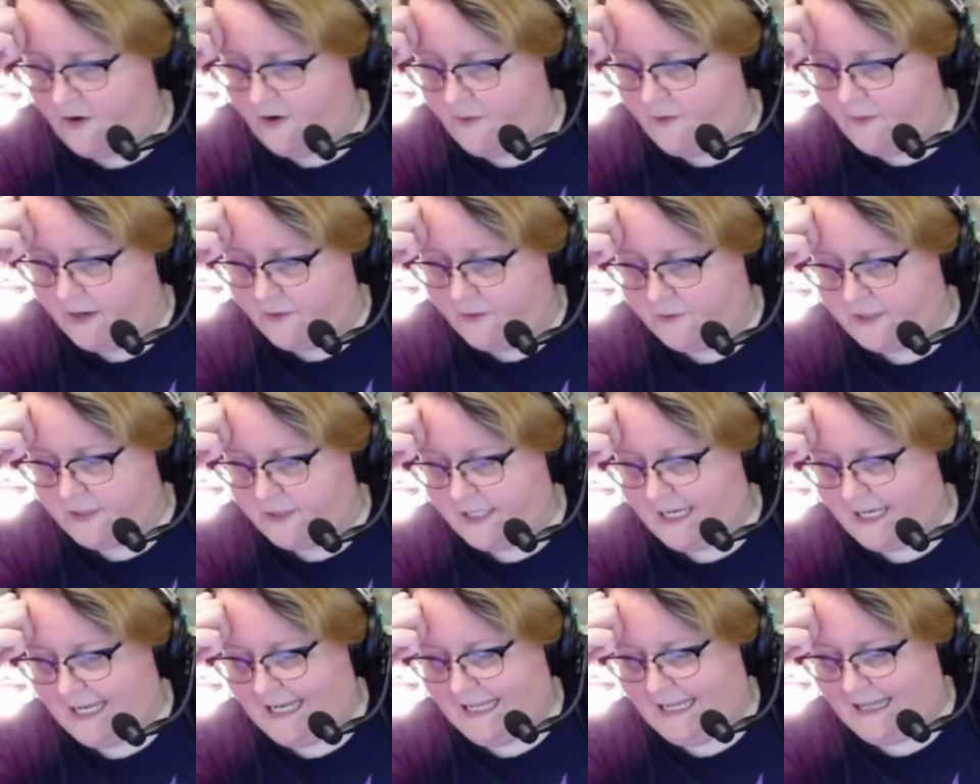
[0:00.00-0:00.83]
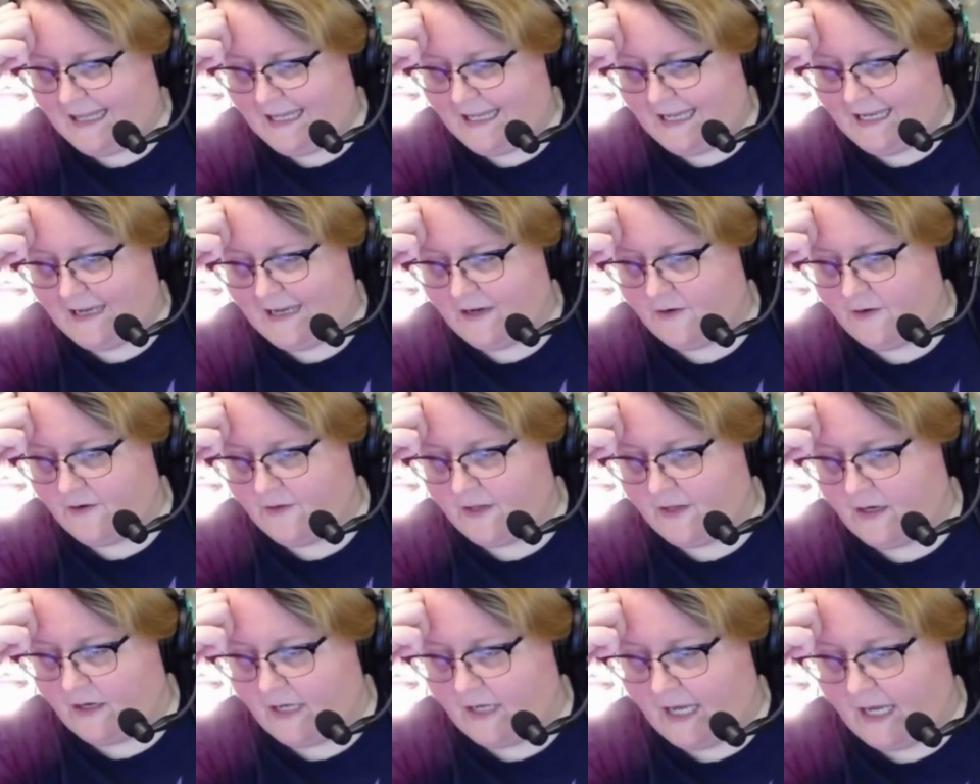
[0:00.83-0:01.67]
I don't see anything here that
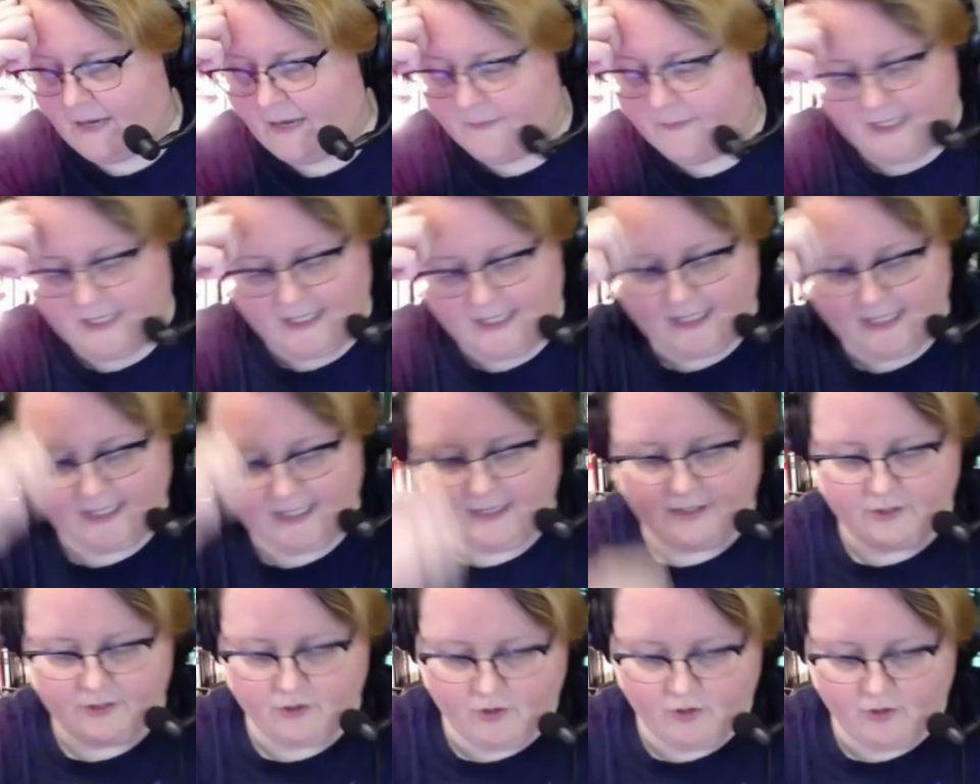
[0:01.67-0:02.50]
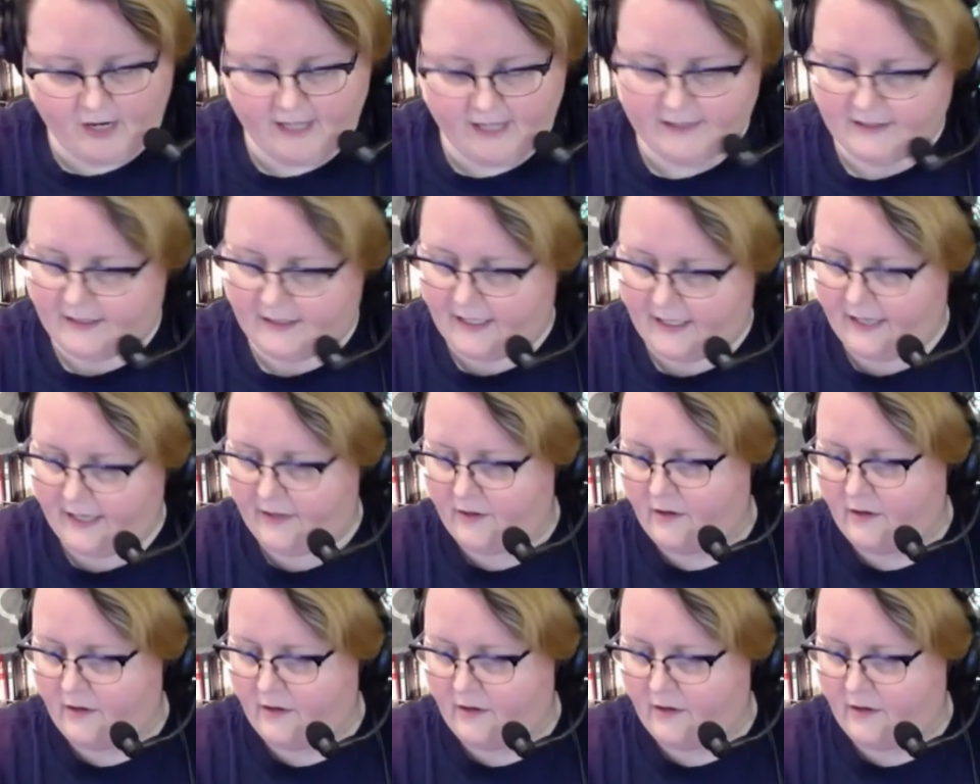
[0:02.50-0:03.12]
allow me to get a translator.